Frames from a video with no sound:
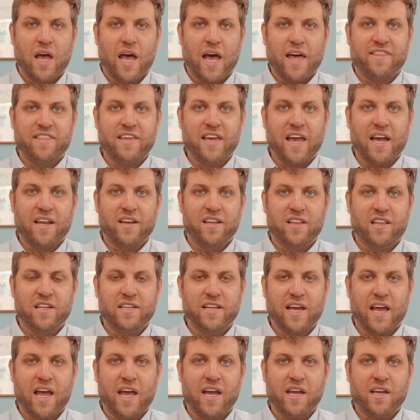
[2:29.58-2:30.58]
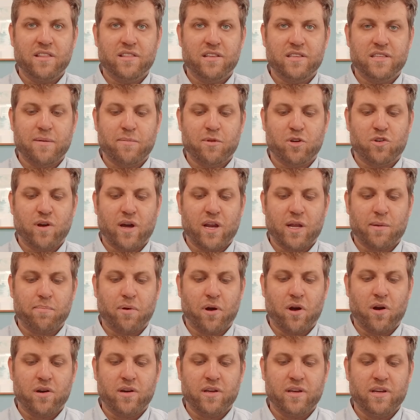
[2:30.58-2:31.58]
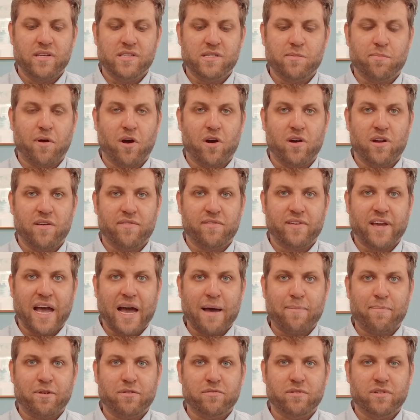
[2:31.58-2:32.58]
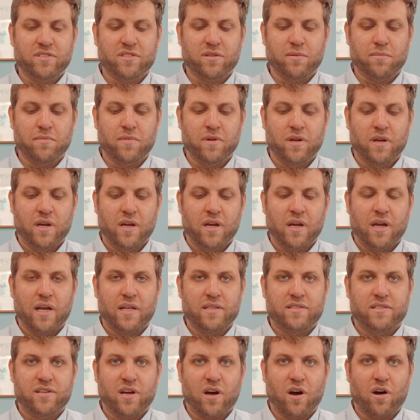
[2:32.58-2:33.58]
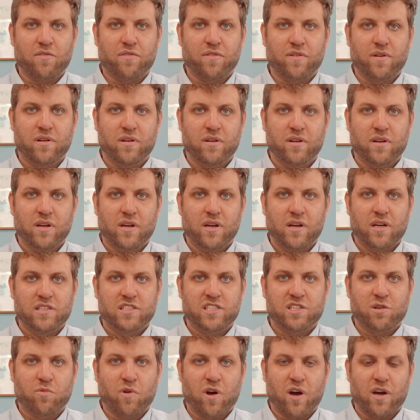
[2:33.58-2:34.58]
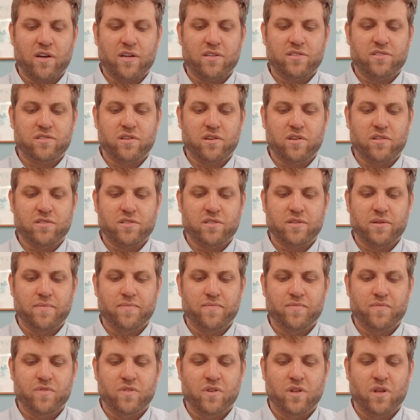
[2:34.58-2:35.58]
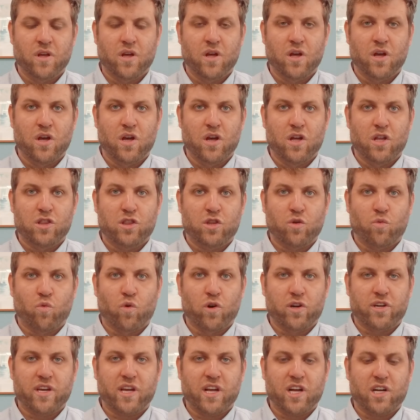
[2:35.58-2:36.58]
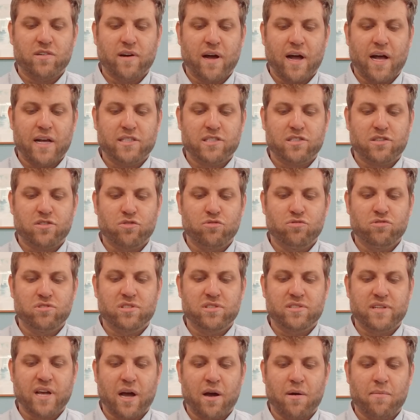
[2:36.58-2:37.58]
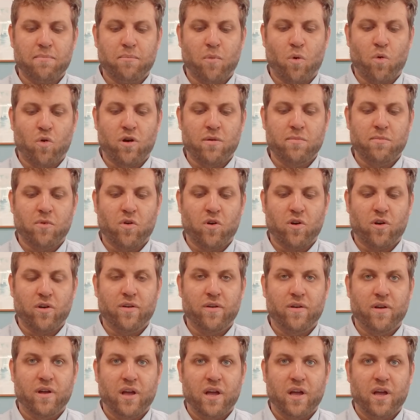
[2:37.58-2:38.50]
At the end of the day, the Democratic Party is a party of capitalism itself, Sawant asserts. The working class loses out more and more